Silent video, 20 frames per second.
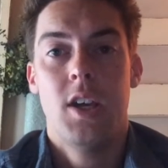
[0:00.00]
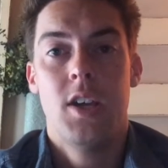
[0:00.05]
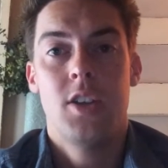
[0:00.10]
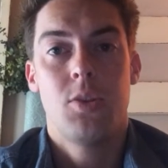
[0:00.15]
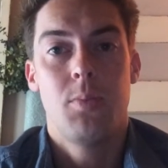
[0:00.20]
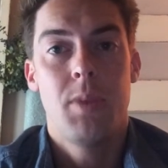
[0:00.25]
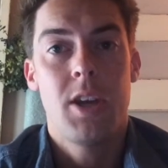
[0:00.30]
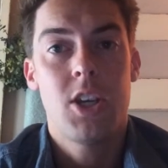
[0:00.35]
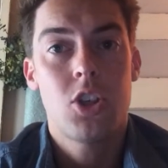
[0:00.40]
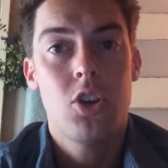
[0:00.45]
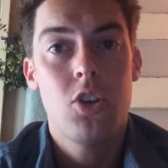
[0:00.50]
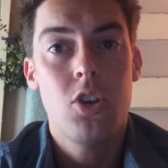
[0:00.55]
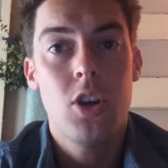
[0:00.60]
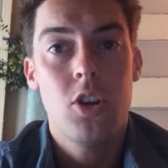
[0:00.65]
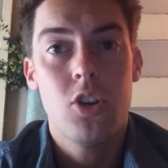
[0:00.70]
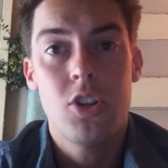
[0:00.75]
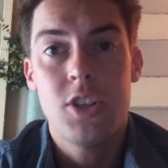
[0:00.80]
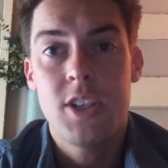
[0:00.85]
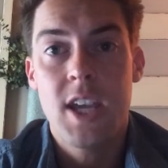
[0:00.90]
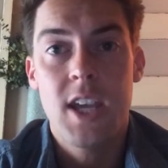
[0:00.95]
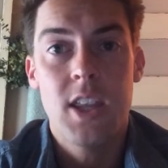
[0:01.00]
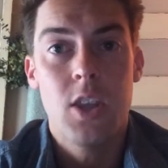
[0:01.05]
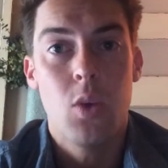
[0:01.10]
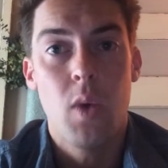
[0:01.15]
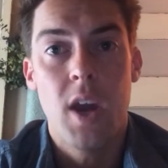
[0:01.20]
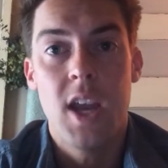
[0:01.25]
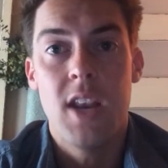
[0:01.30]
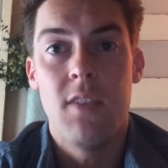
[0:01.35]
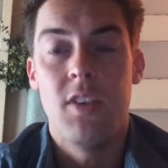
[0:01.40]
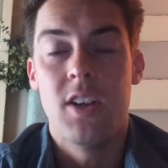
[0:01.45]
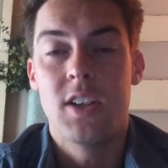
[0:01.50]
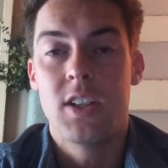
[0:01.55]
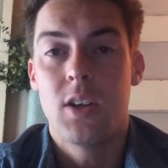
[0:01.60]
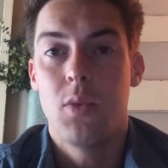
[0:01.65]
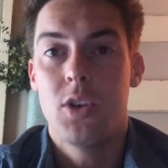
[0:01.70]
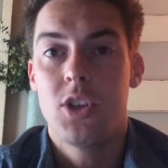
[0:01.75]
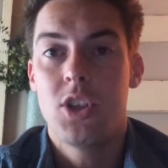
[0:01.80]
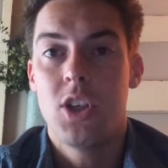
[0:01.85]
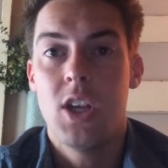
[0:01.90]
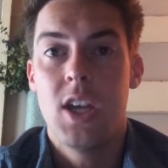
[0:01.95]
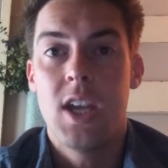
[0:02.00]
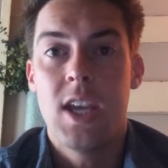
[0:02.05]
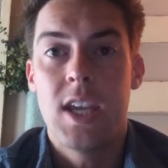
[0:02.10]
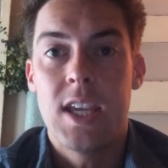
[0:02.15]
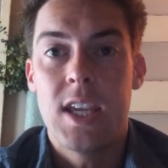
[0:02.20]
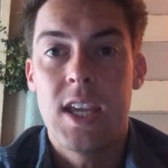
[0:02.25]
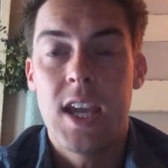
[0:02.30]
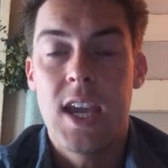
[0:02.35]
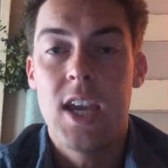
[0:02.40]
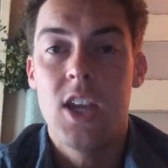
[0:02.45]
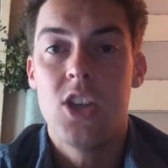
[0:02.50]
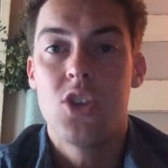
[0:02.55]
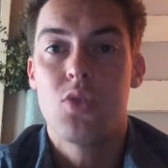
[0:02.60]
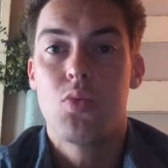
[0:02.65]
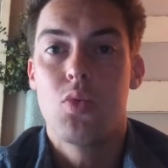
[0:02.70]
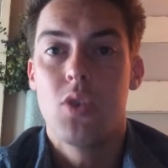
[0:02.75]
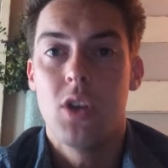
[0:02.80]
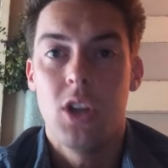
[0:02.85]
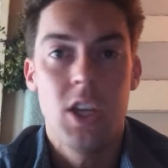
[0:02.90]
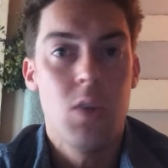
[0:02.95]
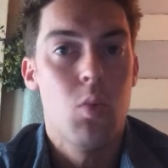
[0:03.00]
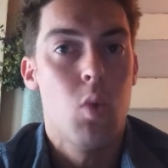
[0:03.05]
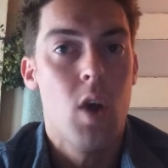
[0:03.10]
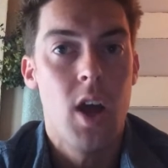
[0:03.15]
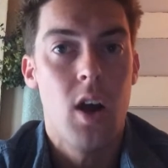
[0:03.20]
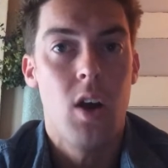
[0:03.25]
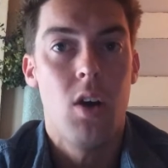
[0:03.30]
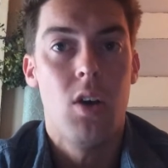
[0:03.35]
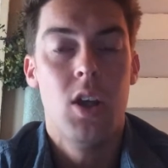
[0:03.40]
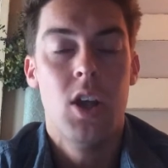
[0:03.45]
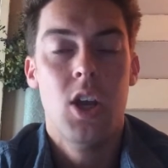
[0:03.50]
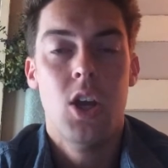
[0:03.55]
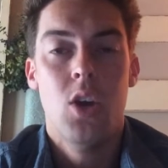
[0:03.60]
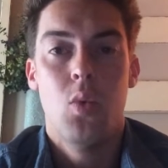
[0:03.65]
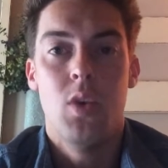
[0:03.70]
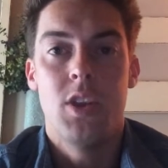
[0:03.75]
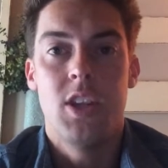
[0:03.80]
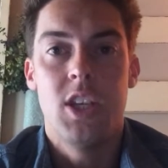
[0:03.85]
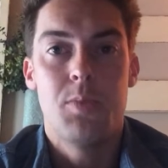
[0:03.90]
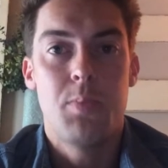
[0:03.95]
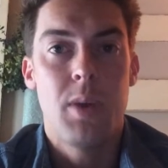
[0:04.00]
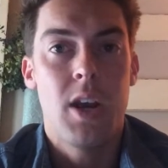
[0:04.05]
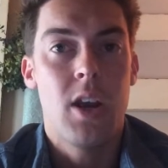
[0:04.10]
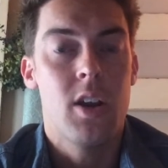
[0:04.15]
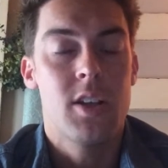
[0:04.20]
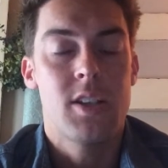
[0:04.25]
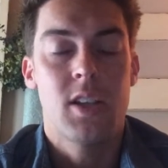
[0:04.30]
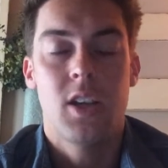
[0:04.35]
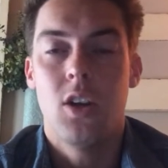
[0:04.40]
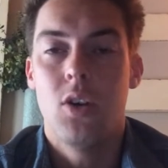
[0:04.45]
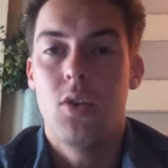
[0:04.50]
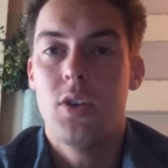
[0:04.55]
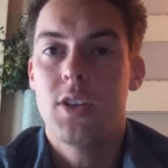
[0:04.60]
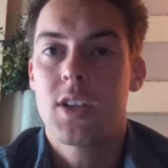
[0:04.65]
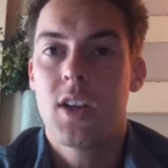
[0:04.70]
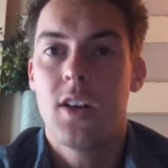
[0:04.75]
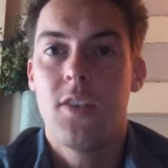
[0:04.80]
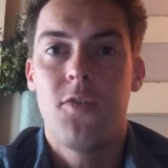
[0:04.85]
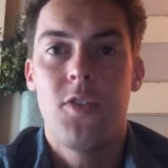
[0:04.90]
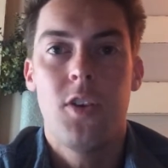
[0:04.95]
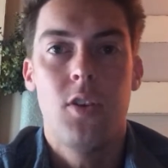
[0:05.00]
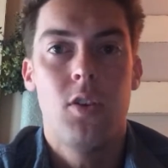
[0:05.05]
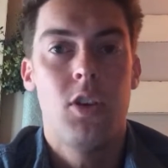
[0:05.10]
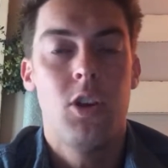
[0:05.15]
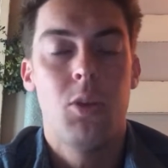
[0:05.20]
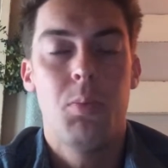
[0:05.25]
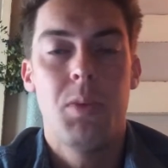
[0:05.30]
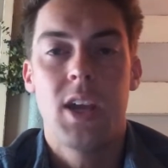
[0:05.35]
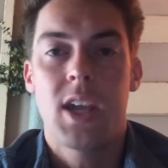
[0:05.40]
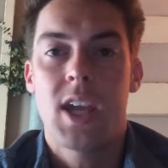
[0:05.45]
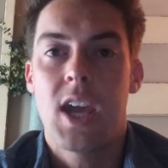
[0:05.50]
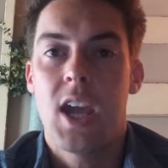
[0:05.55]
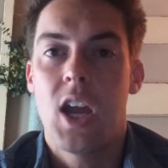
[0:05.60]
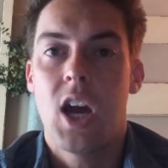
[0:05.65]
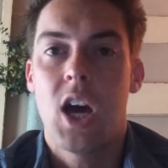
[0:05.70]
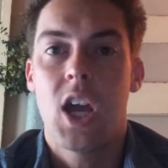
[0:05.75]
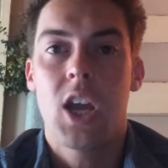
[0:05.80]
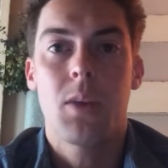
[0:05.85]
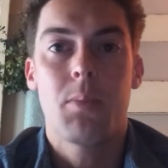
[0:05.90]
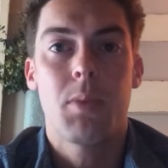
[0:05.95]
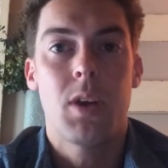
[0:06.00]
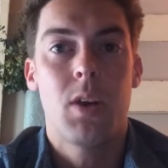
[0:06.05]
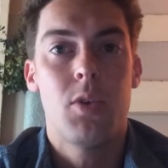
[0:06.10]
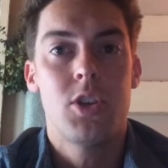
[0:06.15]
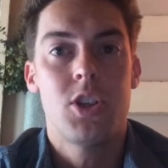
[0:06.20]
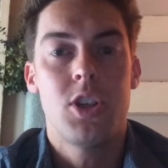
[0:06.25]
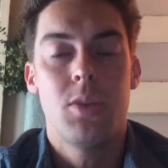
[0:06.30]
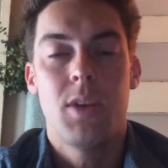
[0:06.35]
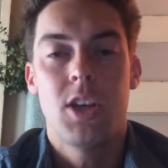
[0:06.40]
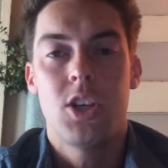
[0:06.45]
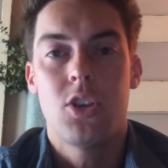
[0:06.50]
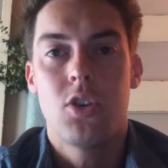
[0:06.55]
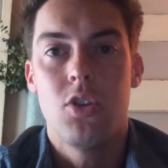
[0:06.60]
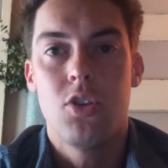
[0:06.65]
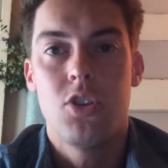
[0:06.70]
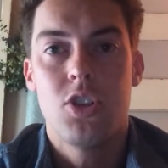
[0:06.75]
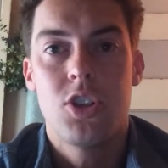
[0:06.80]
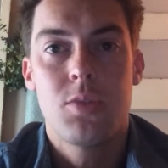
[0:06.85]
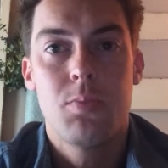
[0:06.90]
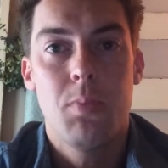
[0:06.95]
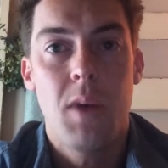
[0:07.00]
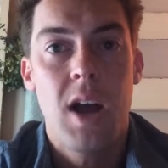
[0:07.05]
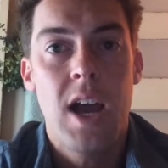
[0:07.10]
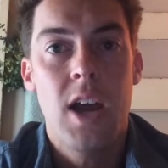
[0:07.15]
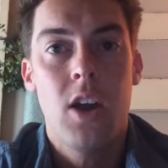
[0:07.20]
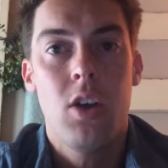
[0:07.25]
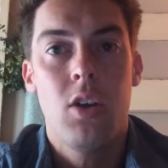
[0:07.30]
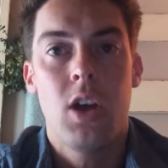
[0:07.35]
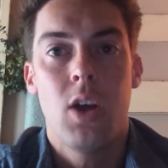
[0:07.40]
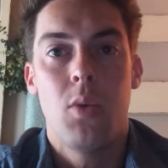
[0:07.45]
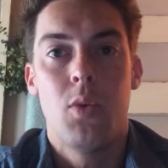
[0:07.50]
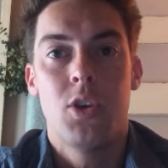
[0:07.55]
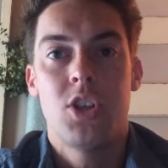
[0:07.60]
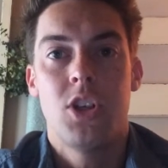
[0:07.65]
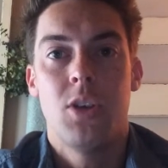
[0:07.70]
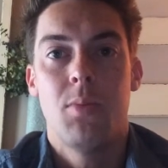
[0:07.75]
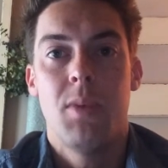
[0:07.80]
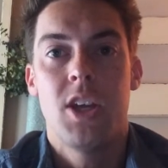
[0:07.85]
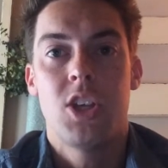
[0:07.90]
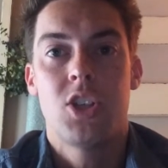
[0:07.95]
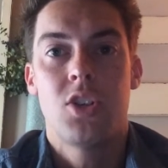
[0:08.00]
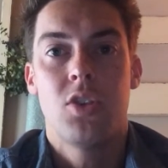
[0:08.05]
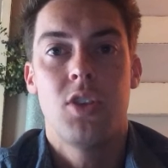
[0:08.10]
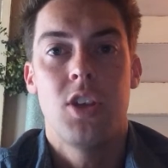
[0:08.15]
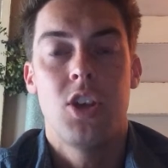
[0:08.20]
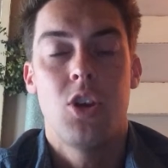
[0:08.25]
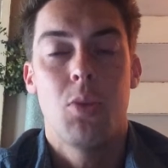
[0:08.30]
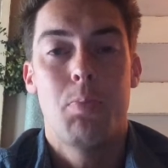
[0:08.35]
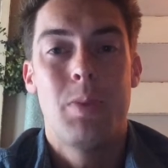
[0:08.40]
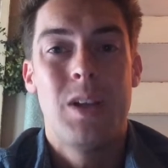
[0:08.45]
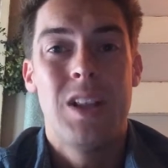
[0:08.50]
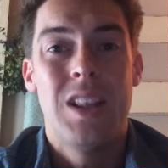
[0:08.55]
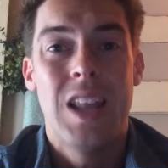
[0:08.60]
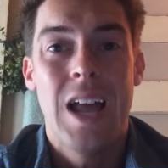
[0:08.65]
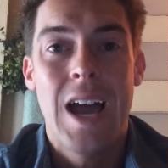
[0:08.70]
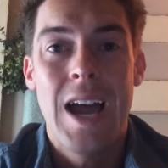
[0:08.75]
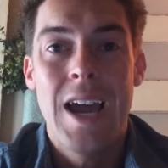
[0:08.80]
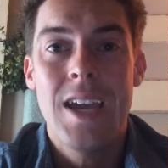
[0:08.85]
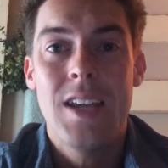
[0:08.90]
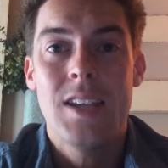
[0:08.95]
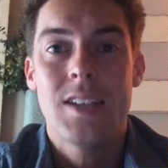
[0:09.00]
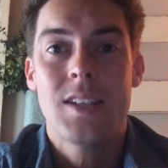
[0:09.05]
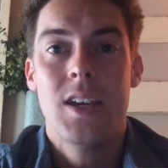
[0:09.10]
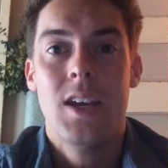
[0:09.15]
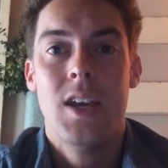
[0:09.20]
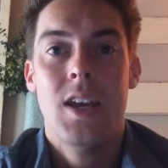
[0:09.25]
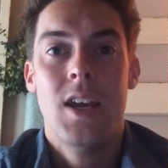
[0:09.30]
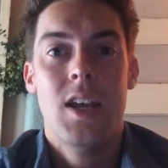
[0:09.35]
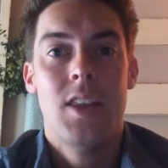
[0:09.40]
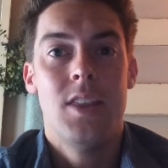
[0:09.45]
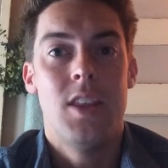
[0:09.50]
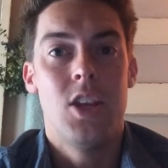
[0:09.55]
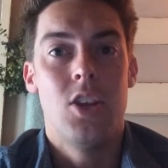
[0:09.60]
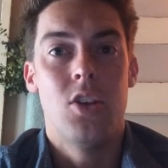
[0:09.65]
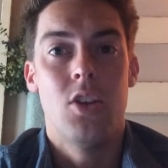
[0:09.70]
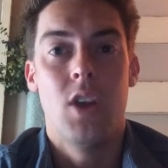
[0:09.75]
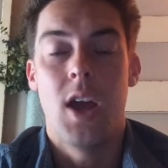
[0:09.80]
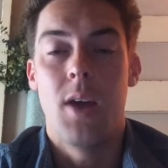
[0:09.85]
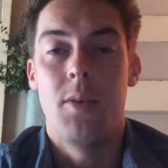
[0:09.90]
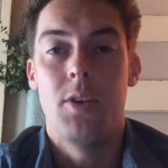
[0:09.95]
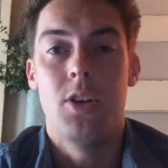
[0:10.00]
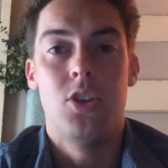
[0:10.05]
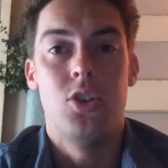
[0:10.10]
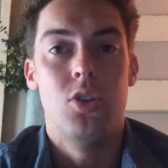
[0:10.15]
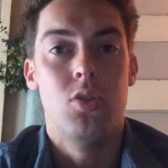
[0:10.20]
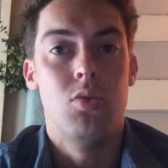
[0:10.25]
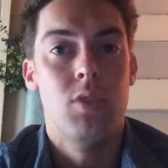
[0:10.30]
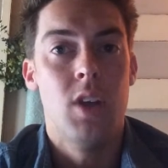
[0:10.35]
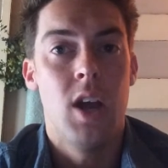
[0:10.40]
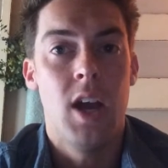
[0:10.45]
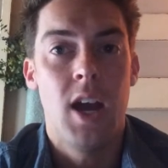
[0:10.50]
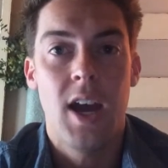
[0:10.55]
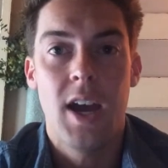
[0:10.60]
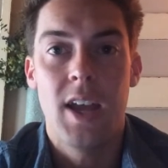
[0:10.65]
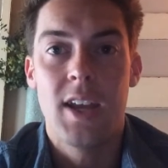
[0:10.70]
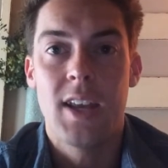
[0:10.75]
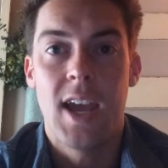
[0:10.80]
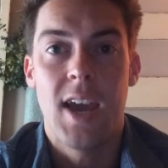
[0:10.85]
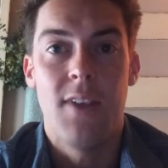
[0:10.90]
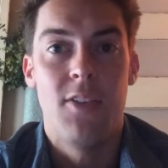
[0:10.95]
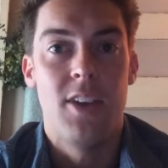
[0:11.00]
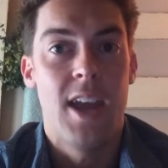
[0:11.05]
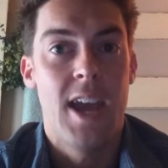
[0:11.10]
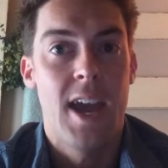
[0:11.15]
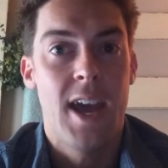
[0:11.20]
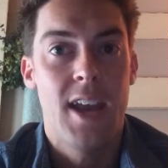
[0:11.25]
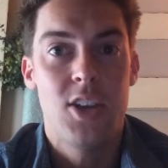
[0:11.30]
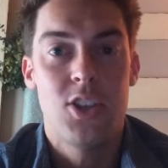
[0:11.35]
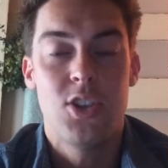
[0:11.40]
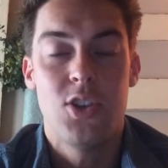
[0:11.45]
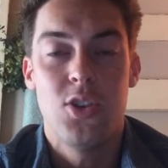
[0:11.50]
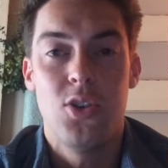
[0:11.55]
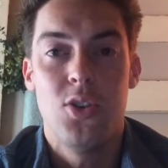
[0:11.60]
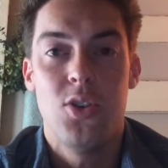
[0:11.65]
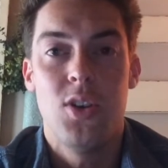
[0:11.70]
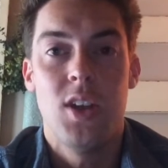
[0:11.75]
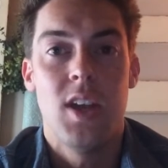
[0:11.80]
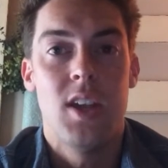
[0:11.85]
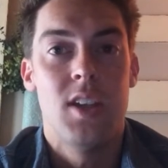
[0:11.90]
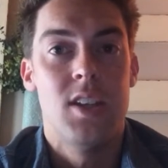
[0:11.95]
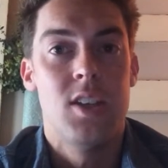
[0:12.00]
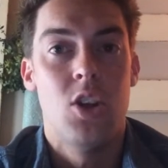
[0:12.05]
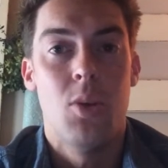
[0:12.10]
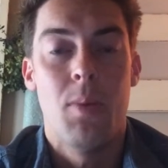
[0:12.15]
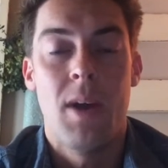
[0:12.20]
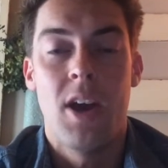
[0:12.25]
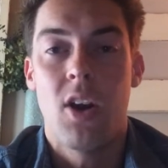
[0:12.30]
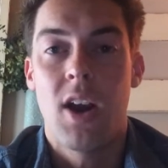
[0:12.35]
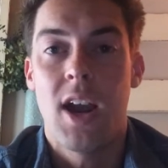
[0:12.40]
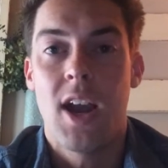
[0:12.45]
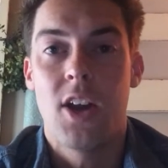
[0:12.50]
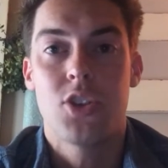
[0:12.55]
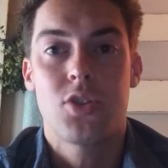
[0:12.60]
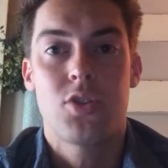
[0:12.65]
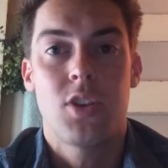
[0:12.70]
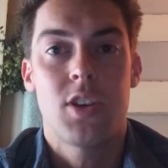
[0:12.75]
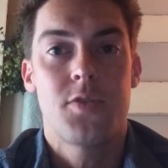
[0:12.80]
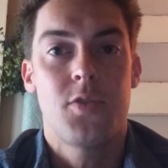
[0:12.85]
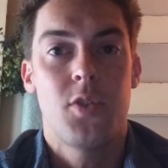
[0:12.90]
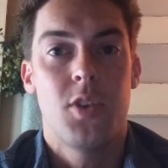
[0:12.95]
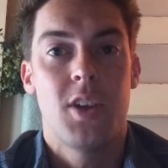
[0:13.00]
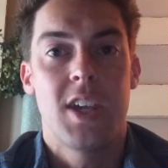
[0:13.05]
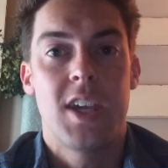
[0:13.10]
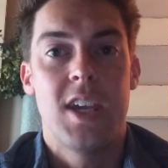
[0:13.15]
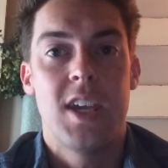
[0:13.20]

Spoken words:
So make sure you understand the weight of this. I want you to engage really well with these parents. I know it's going to feel a little bit chaotic, but I want you to make sure you smile. I want you to make sure that you're polite, that you're not, do not have an attitude no matter how stressful it